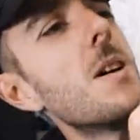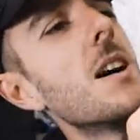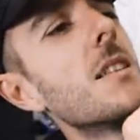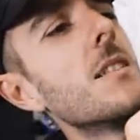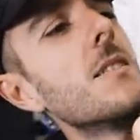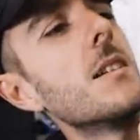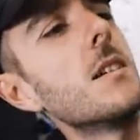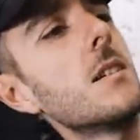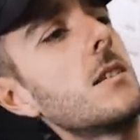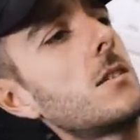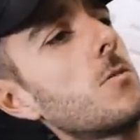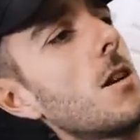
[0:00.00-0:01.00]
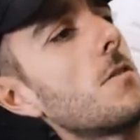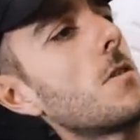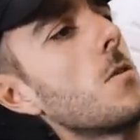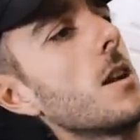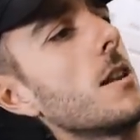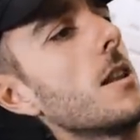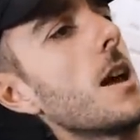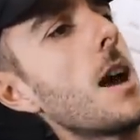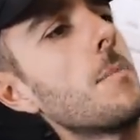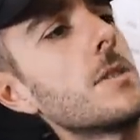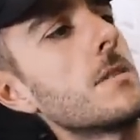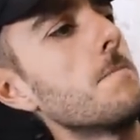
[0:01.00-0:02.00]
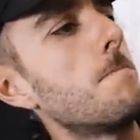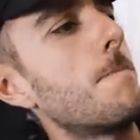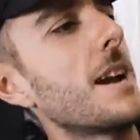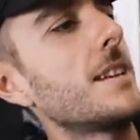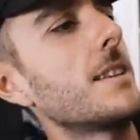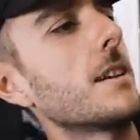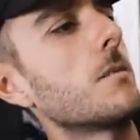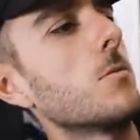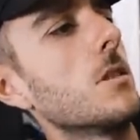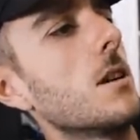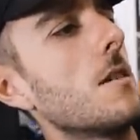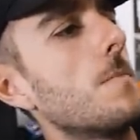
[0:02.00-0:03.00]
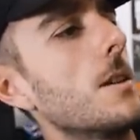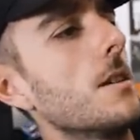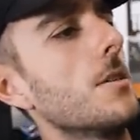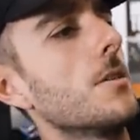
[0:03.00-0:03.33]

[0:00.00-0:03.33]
better than the 12 quid Amazon Basics one that I've been